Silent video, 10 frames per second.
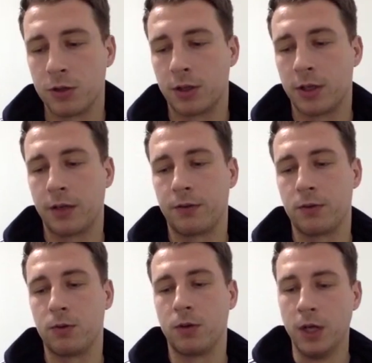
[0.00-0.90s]
I think if
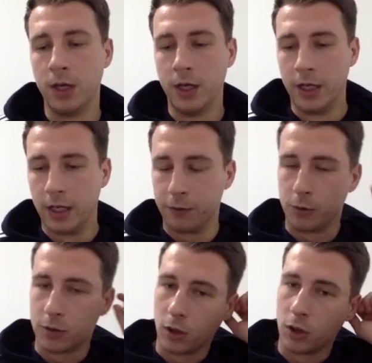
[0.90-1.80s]
you were
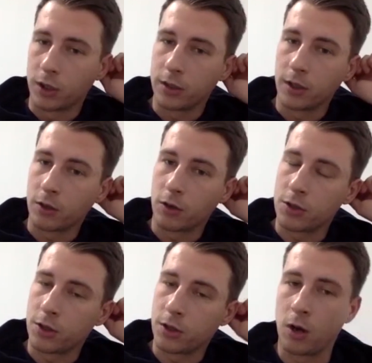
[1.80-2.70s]
to look across the
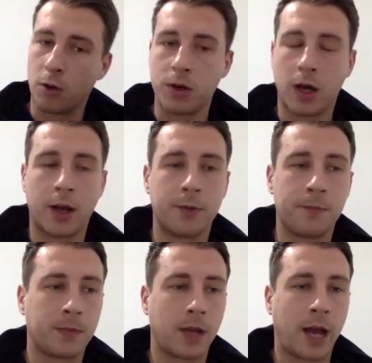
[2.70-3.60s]
Thurlow Nunn